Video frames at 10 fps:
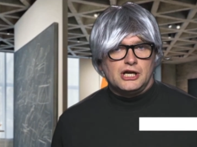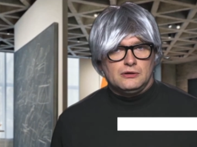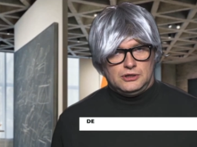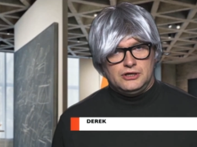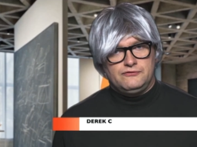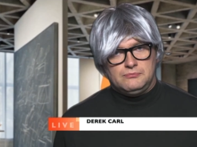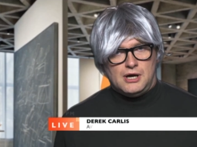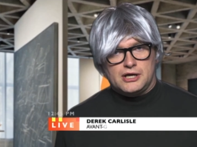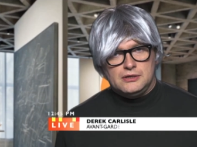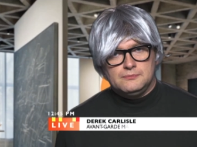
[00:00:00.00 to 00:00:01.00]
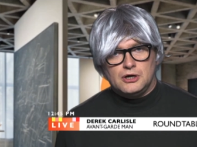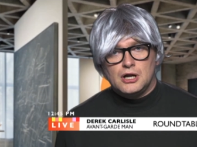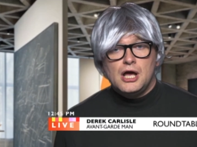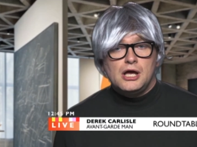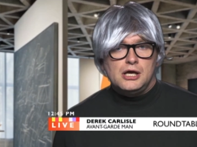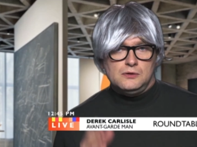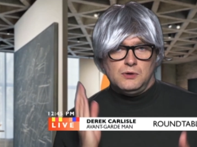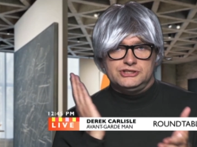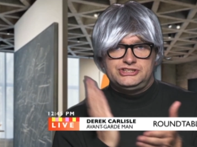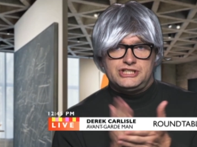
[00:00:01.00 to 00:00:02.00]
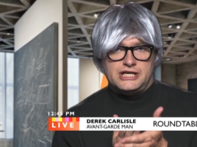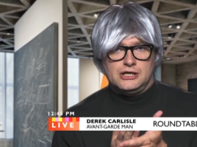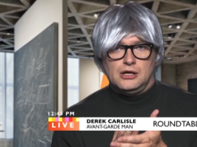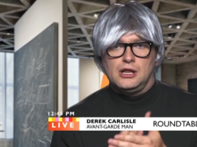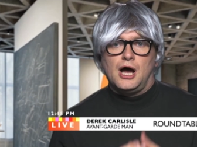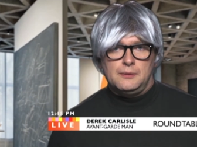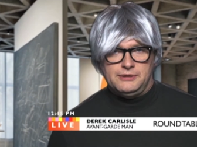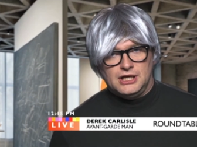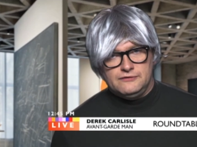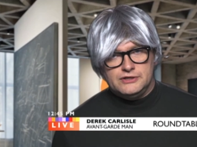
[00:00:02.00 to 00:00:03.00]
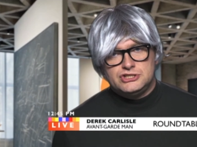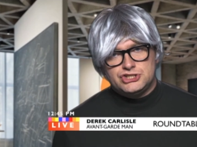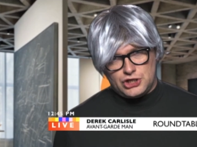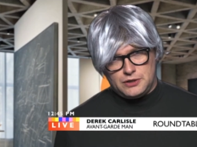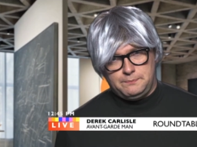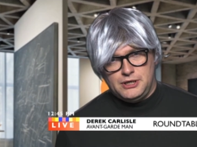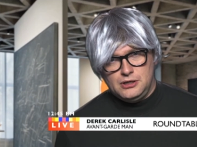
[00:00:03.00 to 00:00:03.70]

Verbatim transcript: get rid of the Mockingbird. He wants to kill our beloved Chirpy.